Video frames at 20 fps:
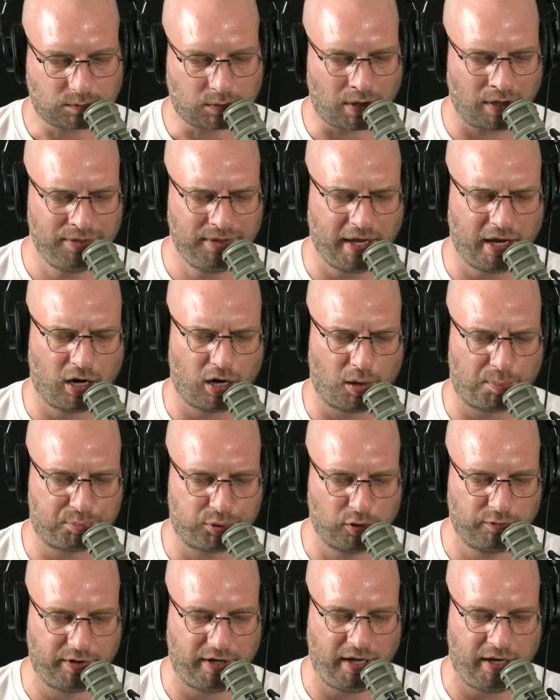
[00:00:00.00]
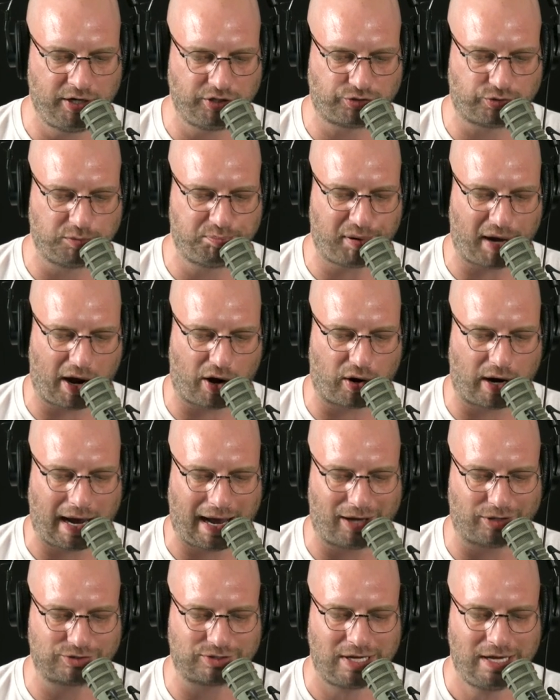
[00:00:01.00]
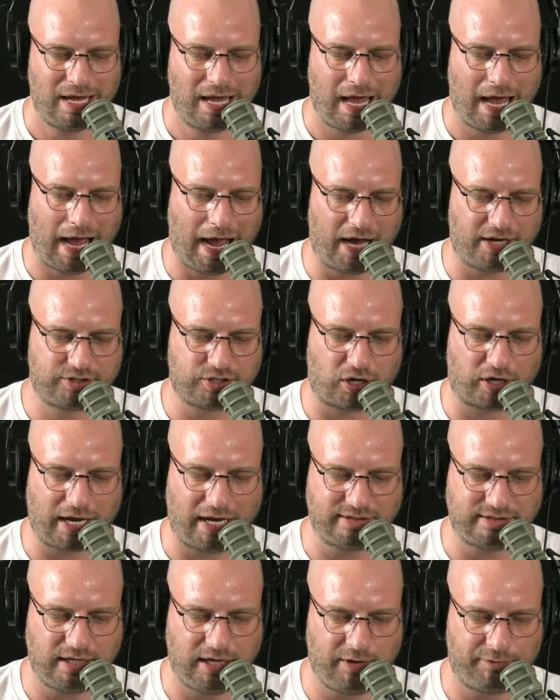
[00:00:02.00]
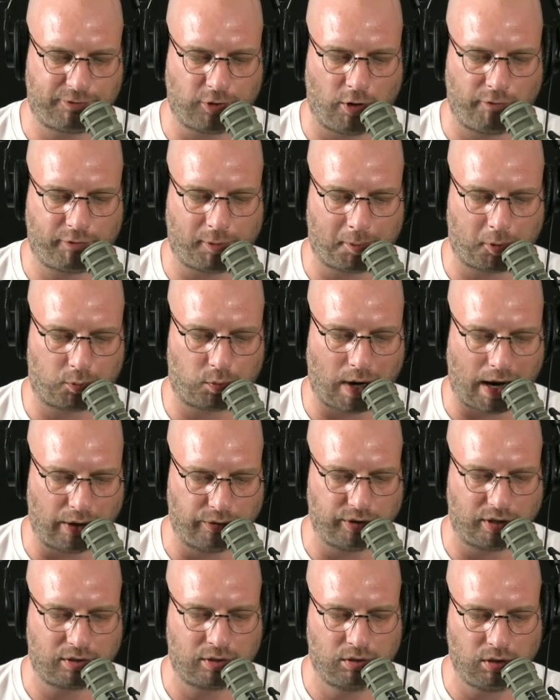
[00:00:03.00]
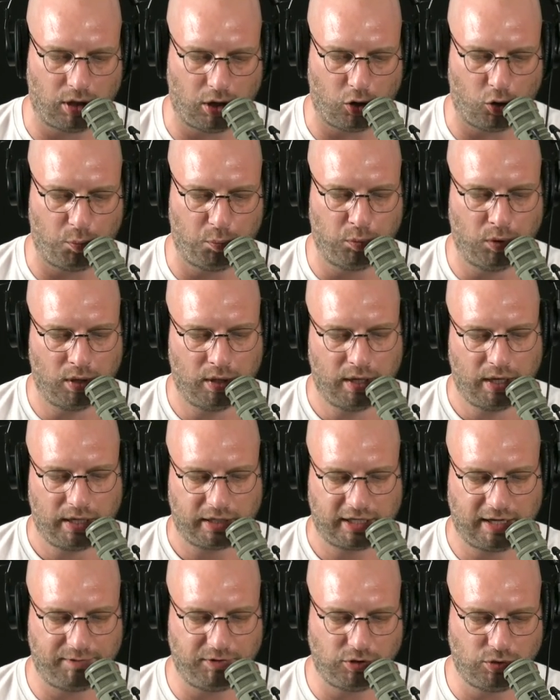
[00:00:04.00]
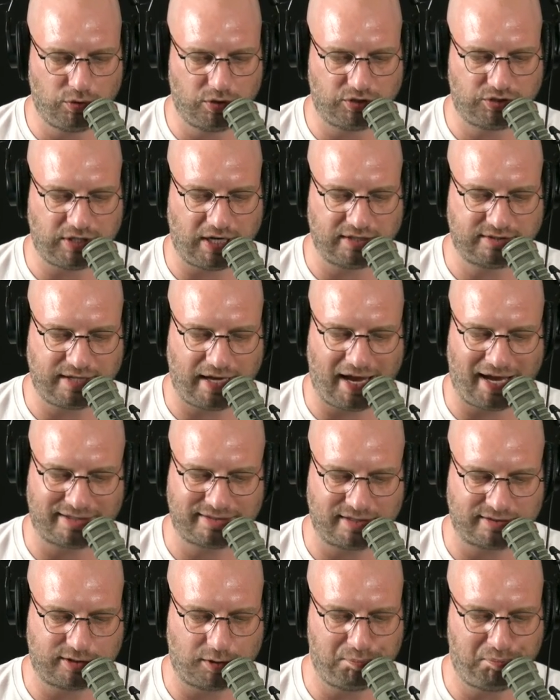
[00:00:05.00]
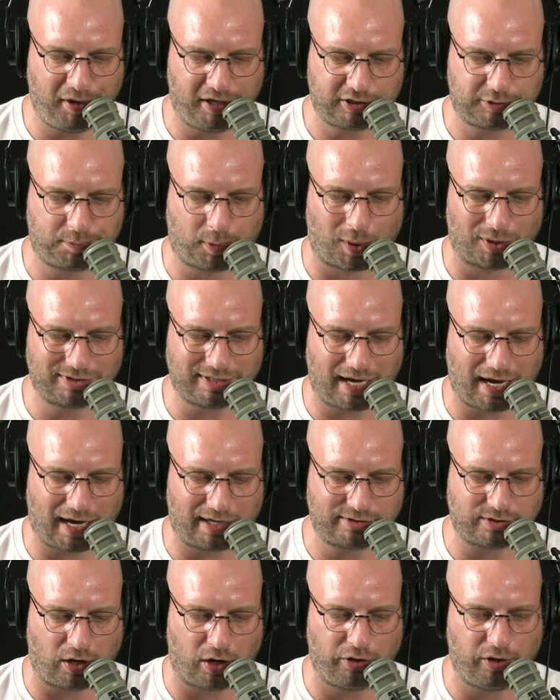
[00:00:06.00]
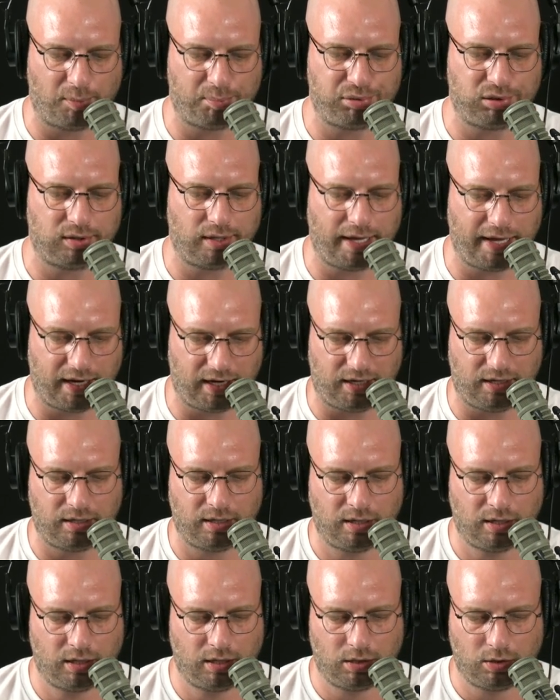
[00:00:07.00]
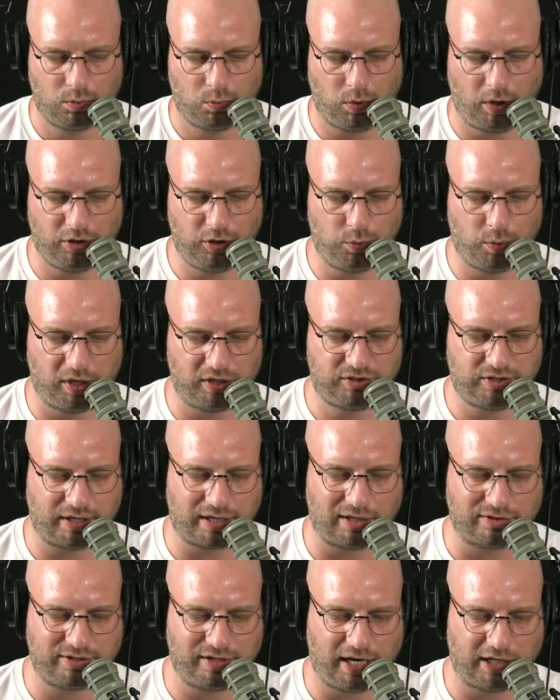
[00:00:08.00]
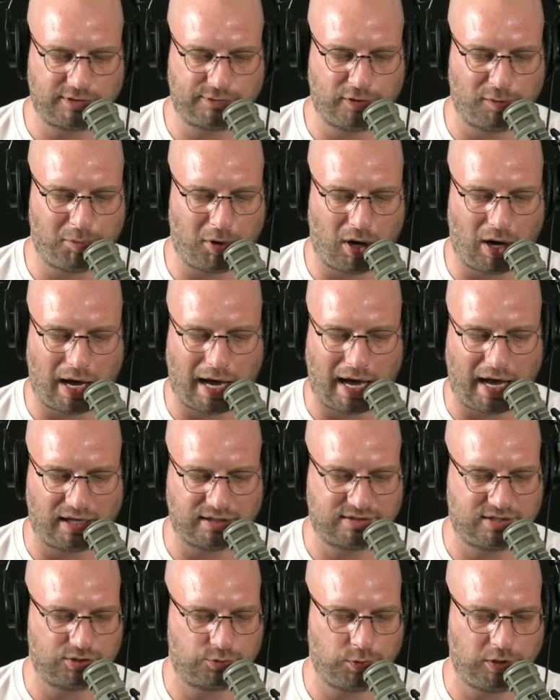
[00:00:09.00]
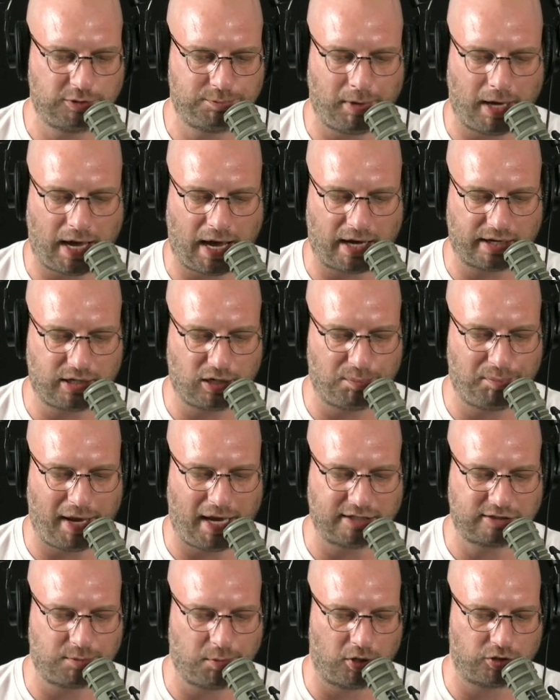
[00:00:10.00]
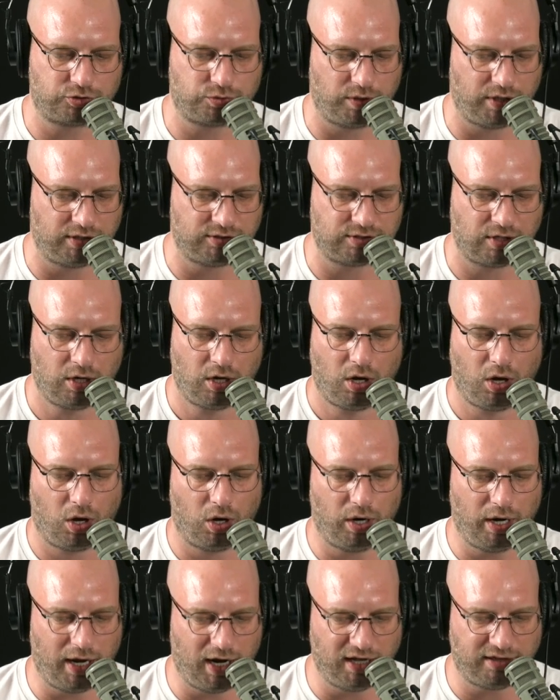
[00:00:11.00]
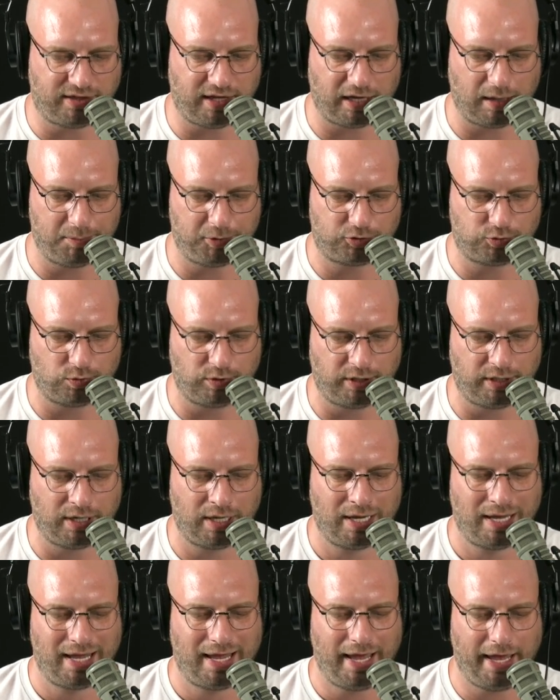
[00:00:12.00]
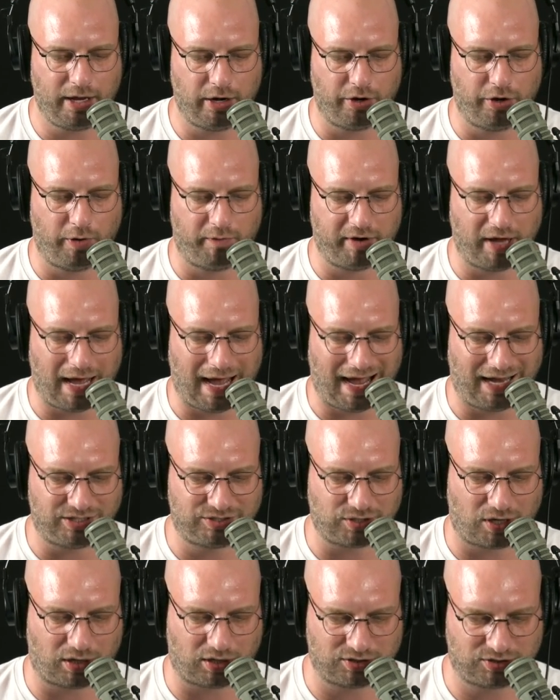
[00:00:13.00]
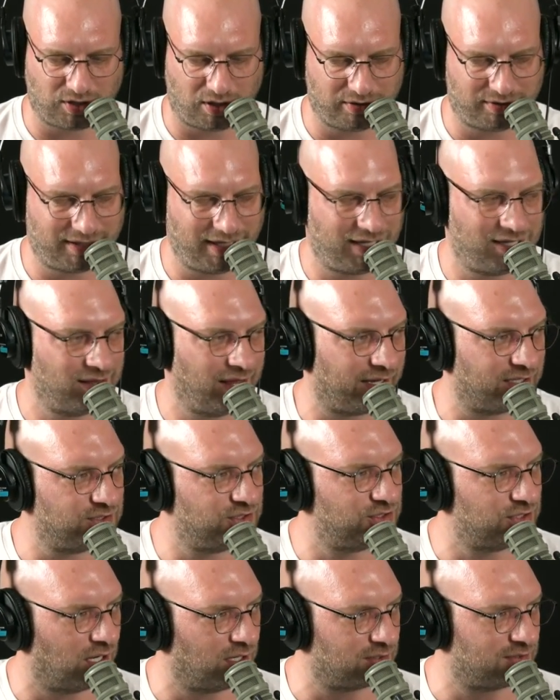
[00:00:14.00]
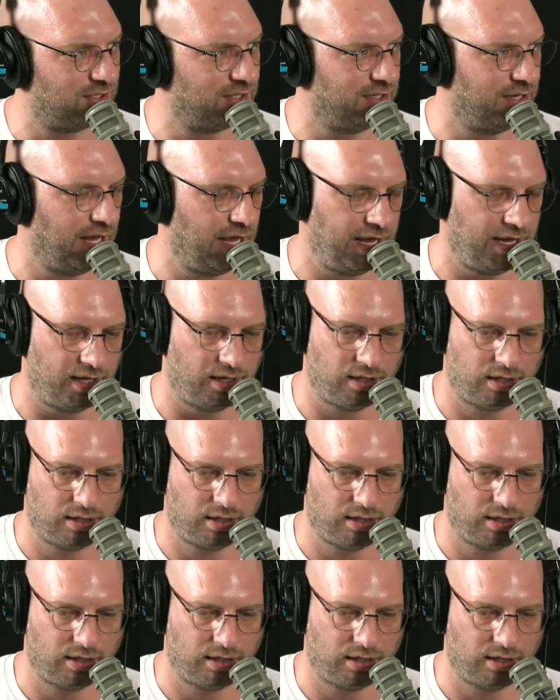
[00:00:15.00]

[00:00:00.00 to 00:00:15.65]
They're a proven industry powerhouse. OddsShark has info from around the globe, giving you the chance to access the best sports odds on the planet. Whether you want to check out tonight's football odds, this week's hockey or basketball trends, or anything in between, head on over to OddsShark and start thinking like a shark today.